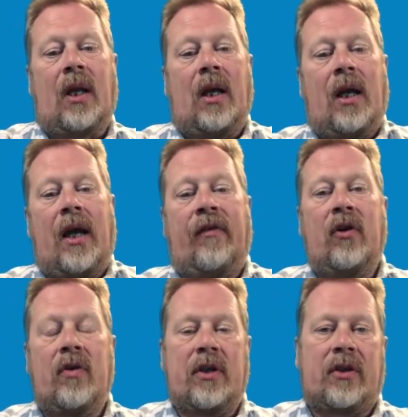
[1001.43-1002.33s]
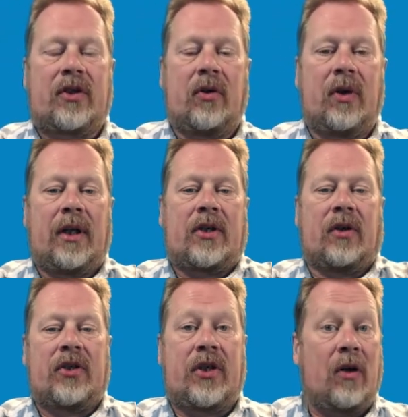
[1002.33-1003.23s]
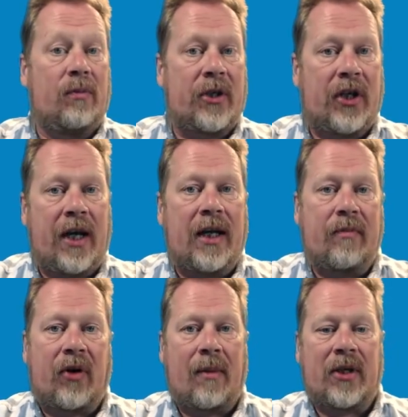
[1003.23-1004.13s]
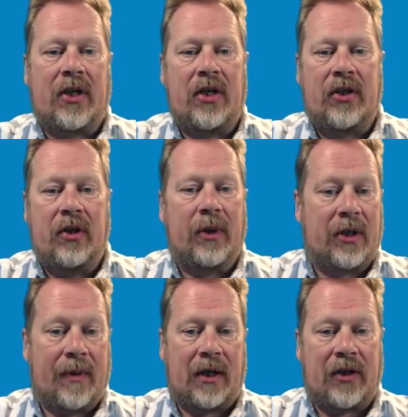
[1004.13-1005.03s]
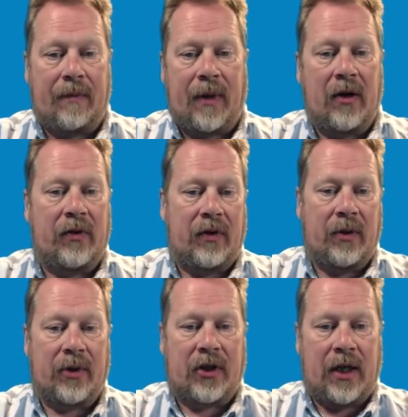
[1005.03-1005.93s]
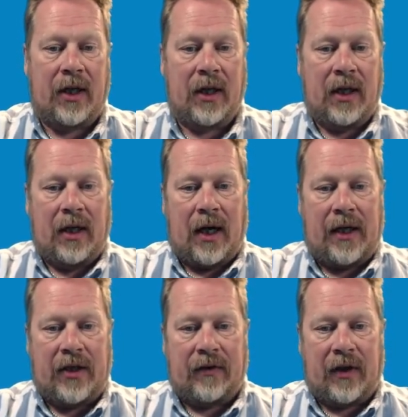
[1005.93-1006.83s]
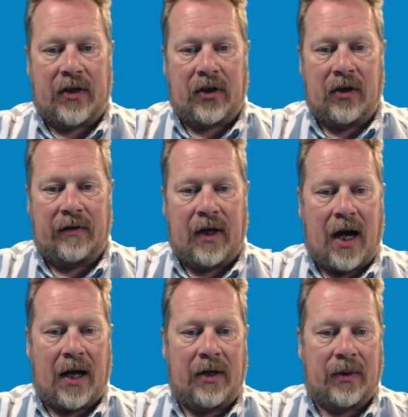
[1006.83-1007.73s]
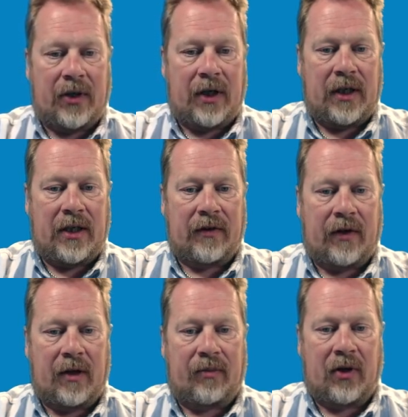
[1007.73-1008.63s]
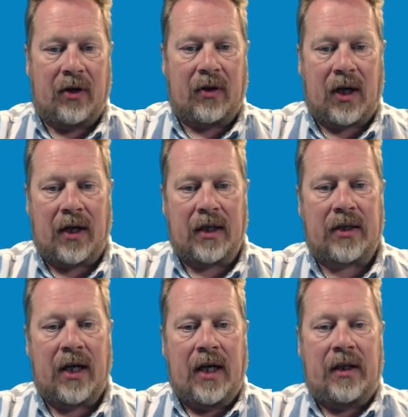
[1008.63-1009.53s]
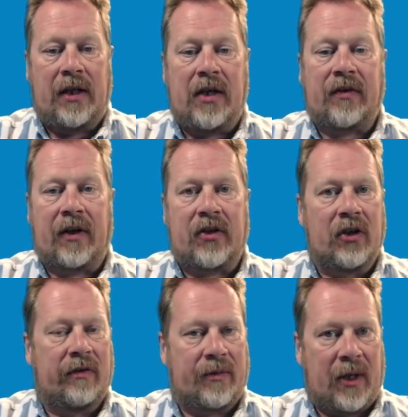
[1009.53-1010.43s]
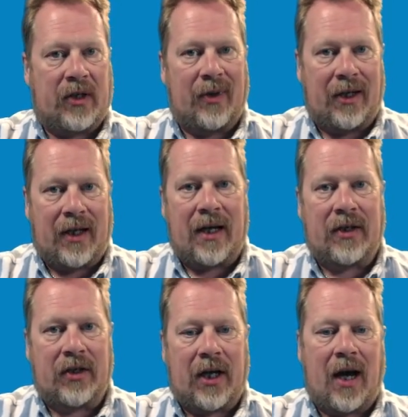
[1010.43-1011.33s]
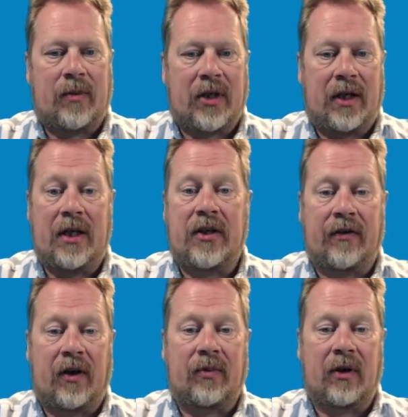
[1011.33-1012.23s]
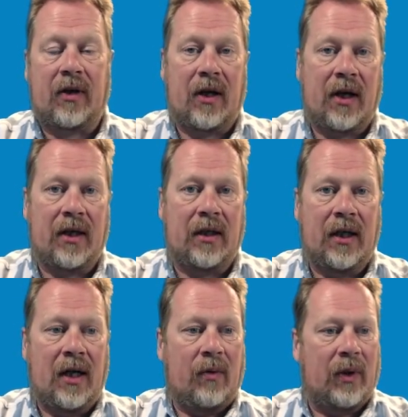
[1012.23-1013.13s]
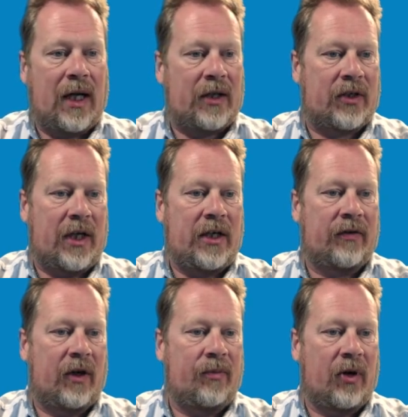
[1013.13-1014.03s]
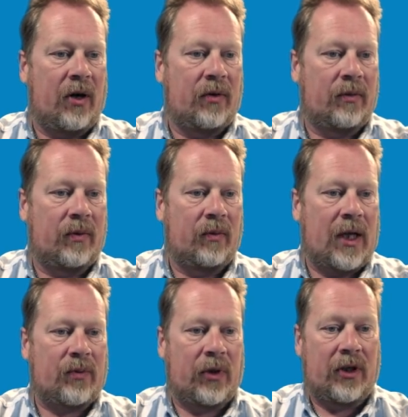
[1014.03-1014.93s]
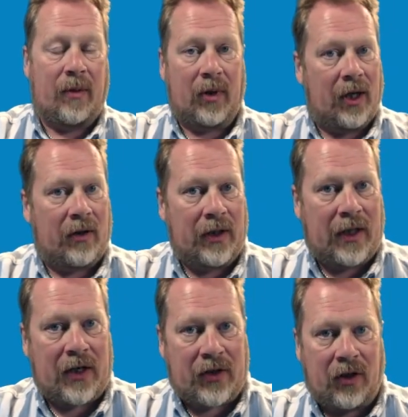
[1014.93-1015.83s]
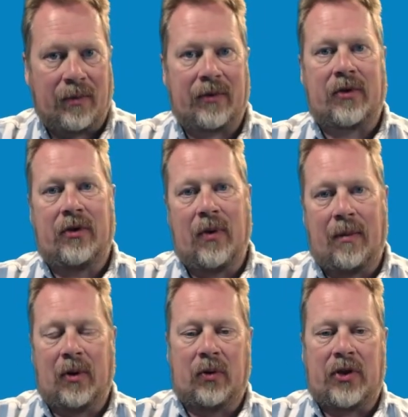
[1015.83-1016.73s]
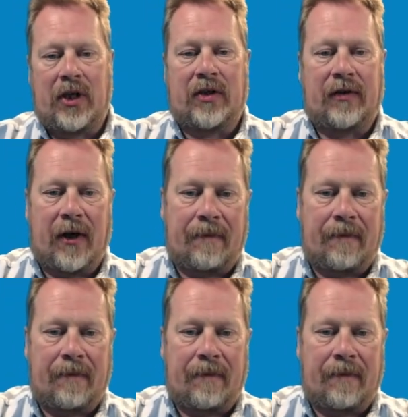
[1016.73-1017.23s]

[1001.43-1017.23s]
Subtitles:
If you're installing this on a single machine in premises, you would expect to see both. You would see an Easify server and you would see an Easify Pro client. The Easify server is basically where your data is kept, and the Easify Pro client, well, that's Easify Pro. That's what you double click on the desktop to launch Easify.